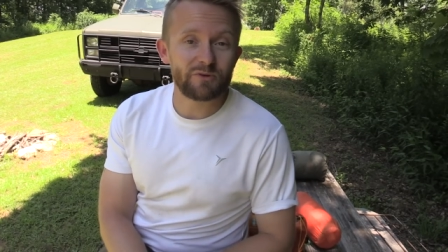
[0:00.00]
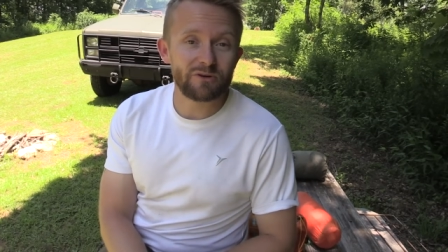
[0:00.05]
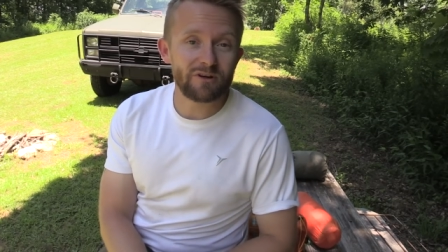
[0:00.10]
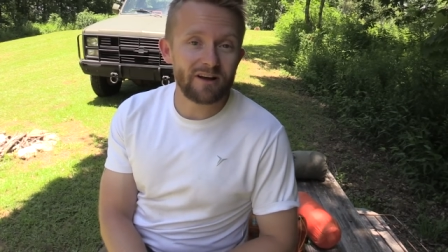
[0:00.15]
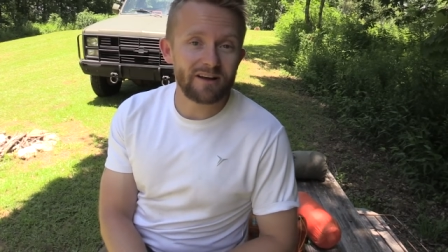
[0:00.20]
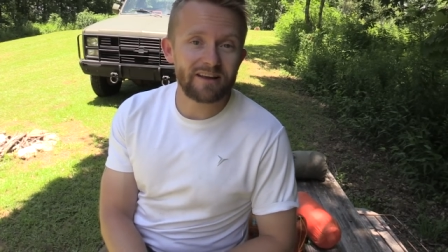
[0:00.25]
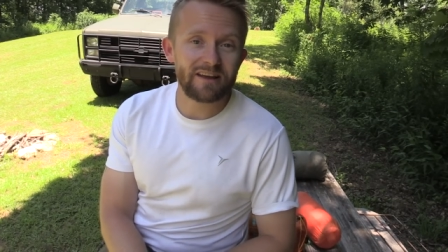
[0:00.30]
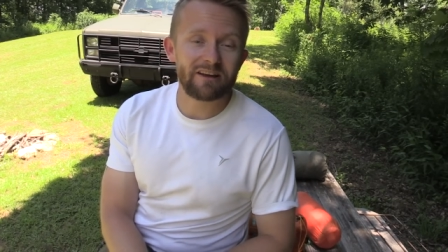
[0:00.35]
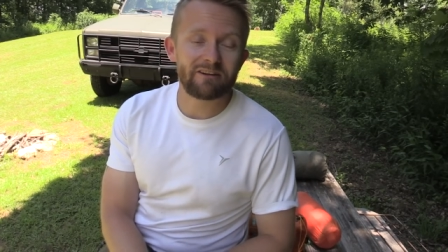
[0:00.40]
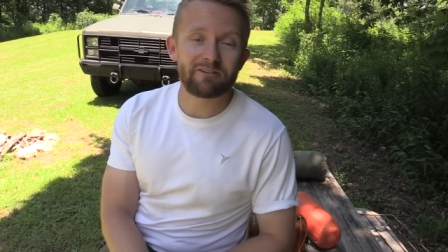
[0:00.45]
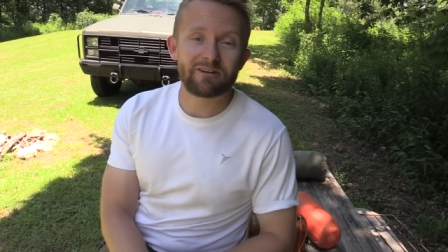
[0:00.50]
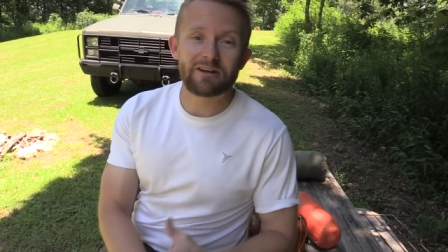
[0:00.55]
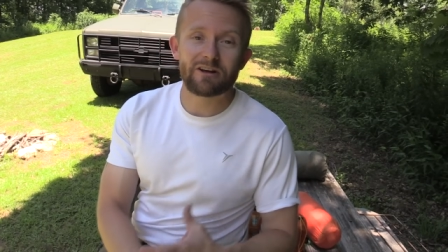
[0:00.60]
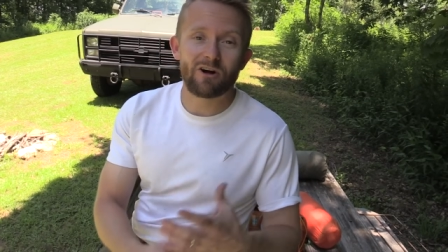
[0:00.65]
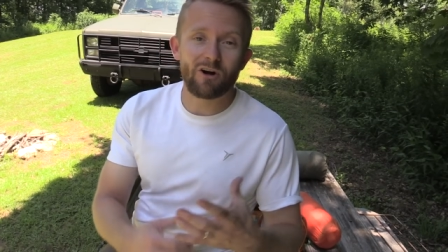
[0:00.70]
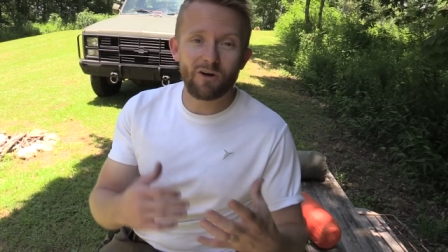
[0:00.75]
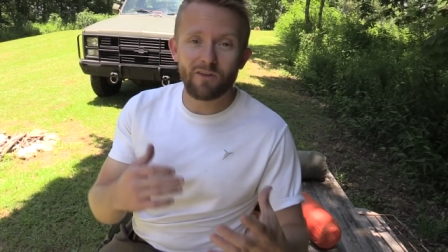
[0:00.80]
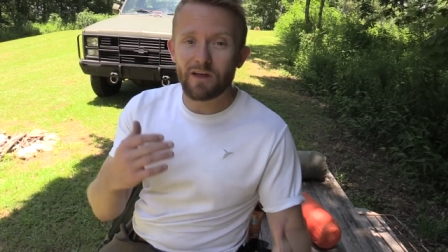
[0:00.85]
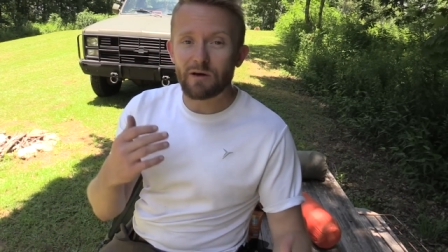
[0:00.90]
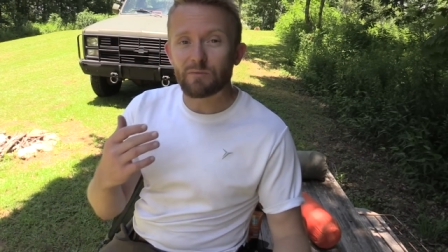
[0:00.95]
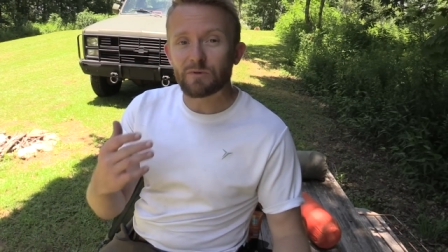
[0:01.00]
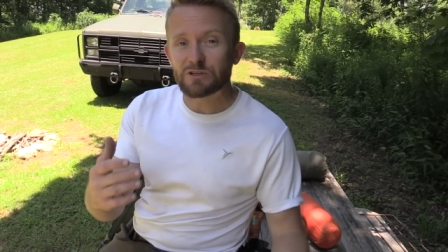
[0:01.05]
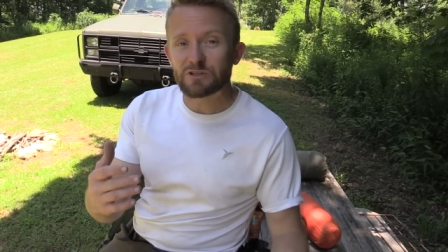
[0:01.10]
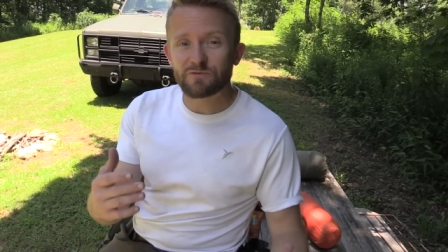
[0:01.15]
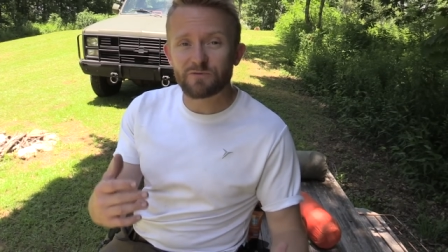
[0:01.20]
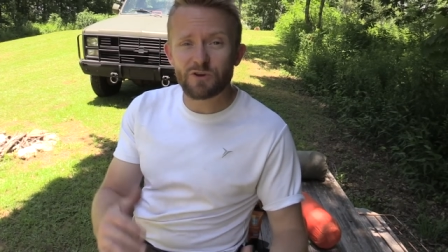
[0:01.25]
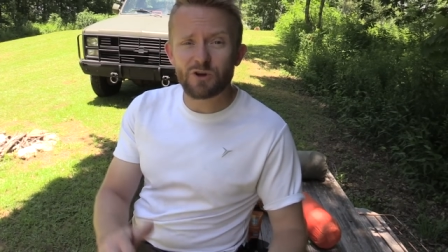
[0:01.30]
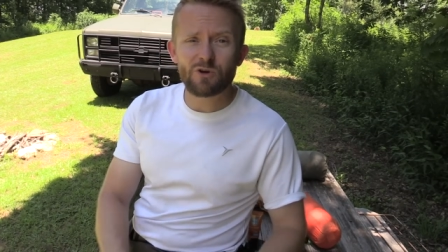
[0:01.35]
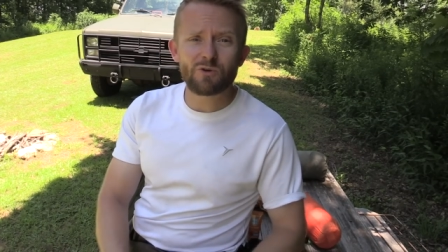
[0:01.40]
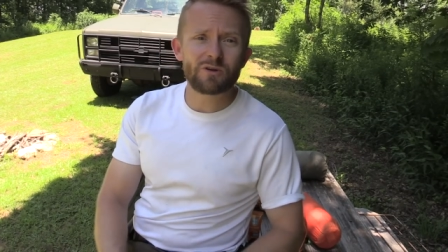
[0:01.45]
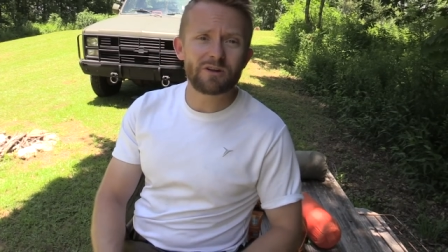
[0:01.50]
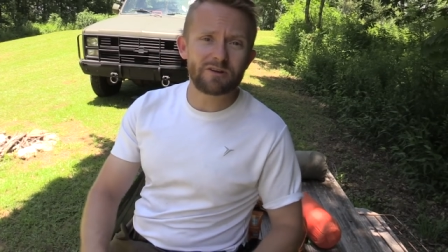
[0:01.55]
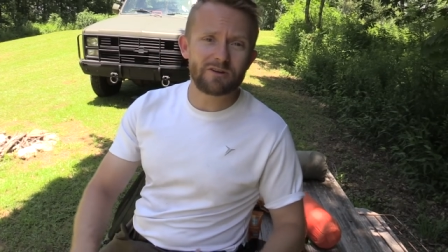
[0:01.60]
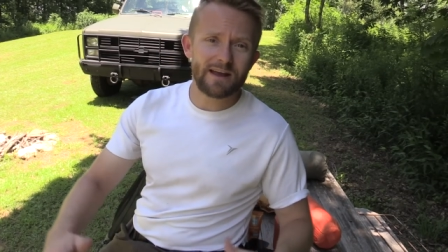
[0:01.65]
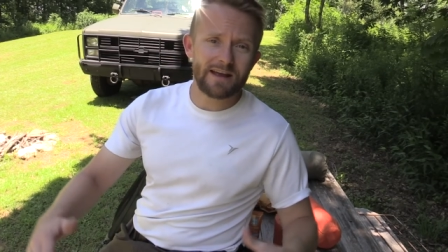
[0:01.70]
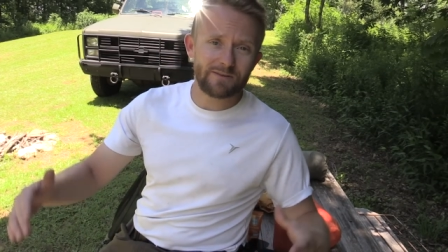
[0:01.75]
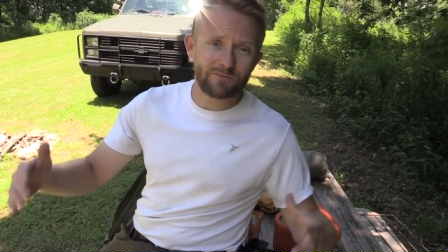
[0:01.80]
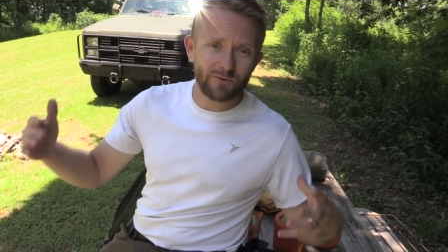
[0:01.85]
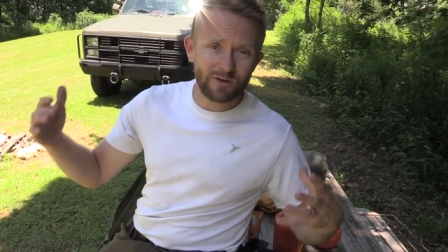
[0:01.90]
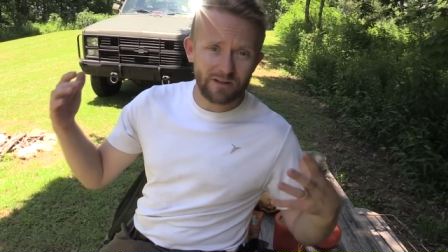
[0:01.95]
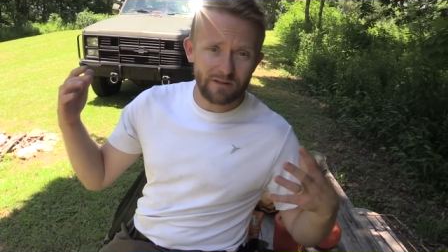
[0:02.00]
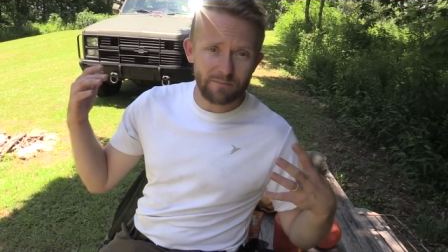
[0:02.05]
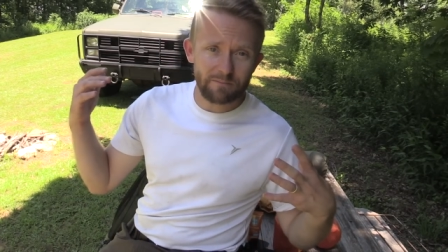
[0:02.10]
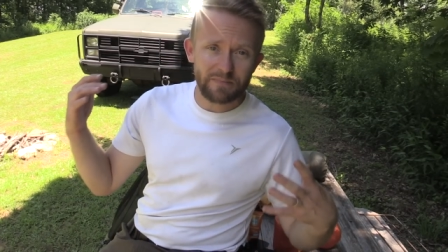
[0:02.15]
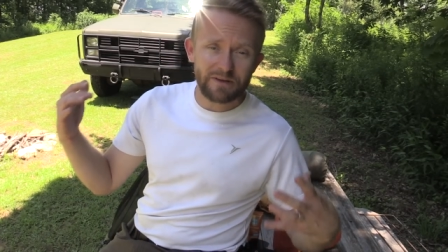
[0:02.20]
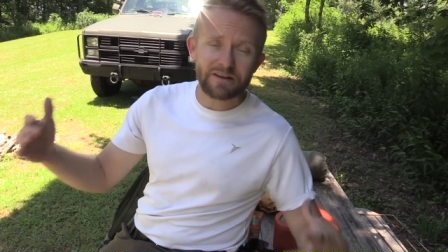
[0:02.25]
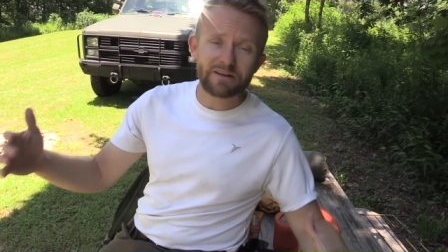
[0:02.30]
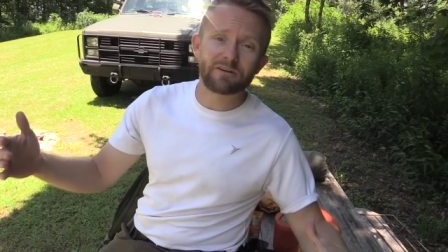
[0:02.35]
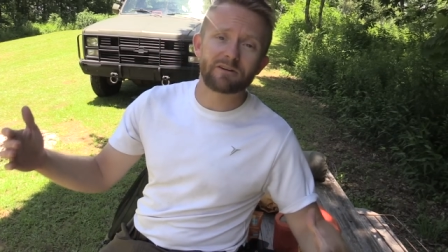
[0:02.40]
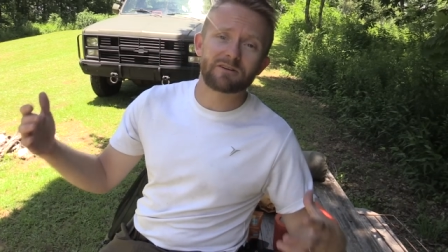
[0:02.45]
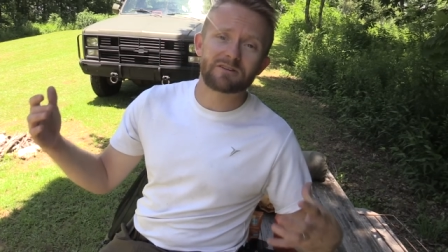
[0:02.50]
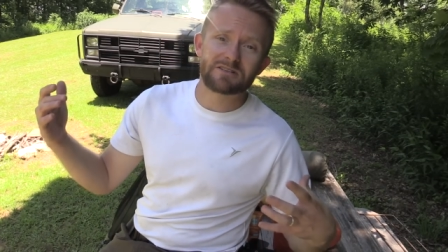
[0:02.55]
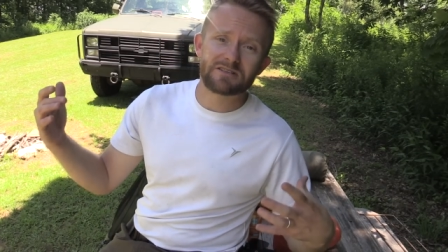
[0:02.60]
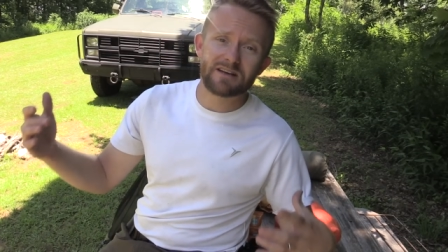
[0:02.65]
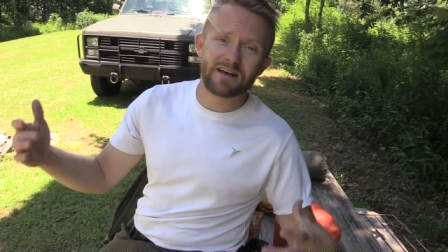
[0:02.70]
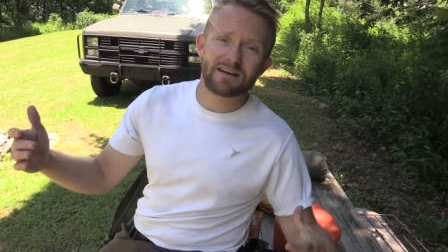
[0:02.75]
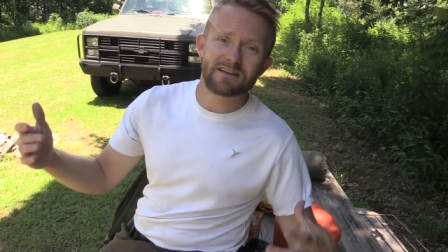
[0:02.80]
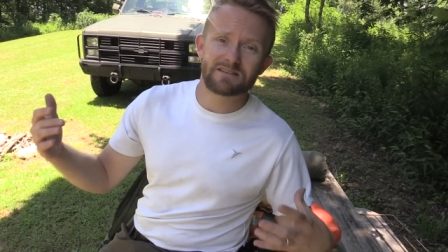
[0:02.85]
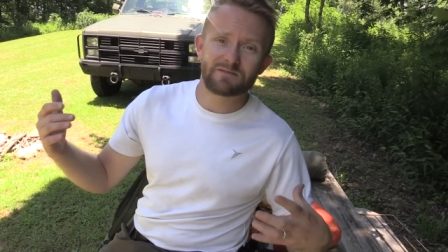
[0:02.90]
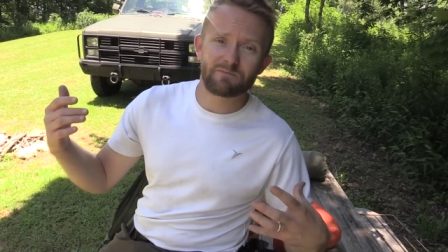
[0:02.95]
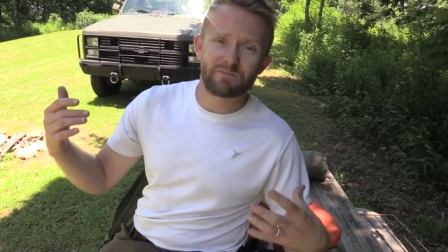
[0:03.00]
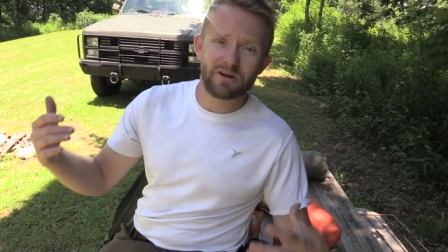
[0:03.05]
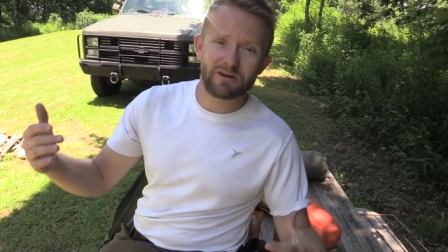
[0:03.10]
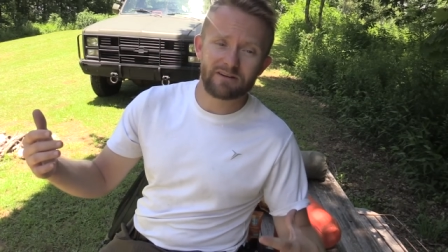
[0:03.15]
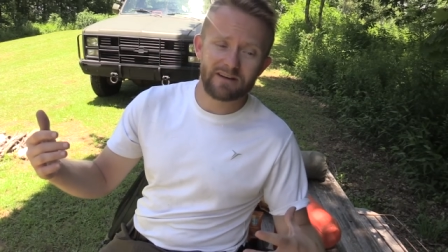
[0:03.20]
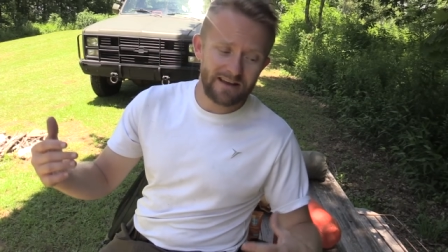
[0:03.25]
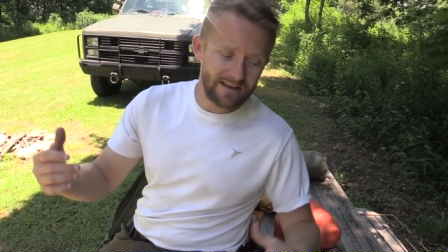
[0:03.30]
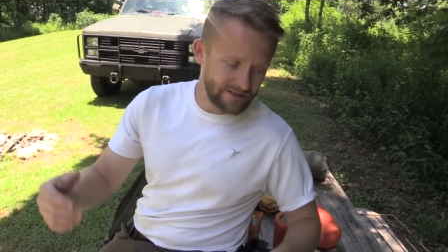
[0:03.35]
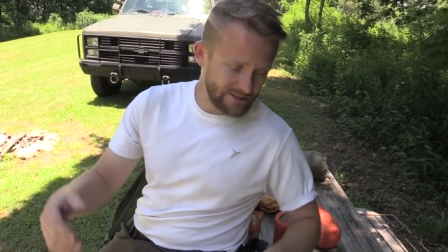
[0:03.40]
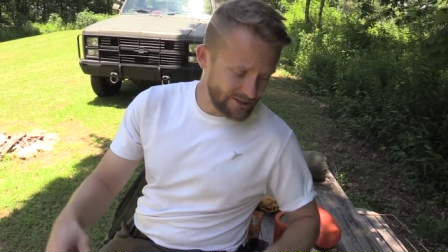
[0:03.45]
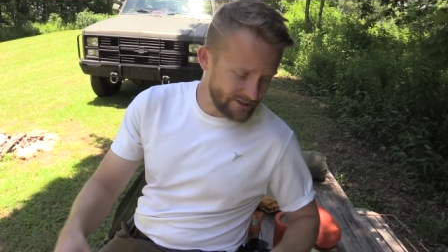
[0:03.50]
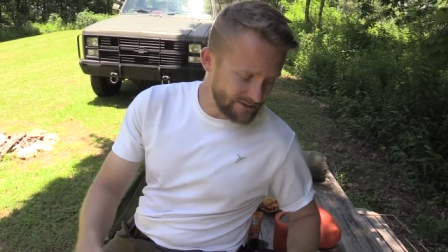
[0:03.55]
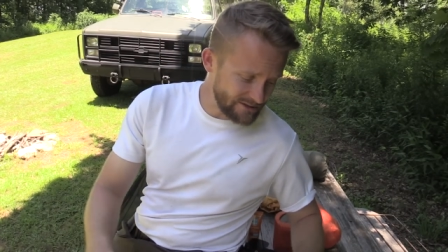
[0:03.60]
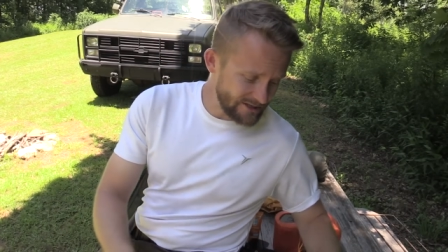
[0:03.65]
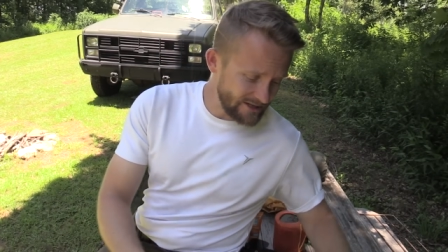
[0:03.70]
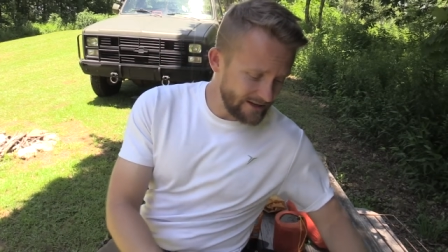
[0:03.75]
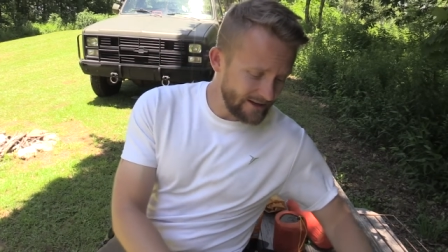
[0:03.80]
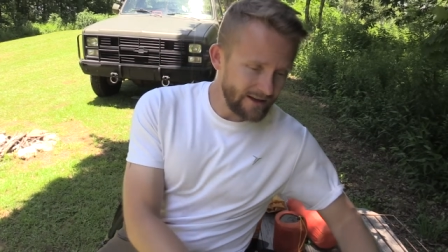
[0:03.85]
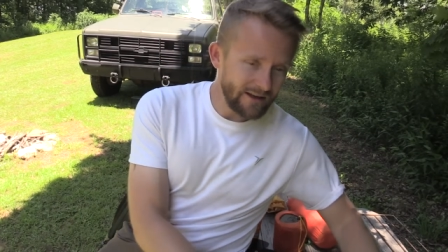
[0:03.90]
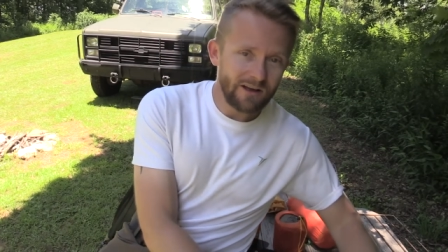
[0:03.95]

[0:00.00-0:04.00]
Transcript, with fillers: you're not carrying all that much food and you have one of the bigger size bear canisters,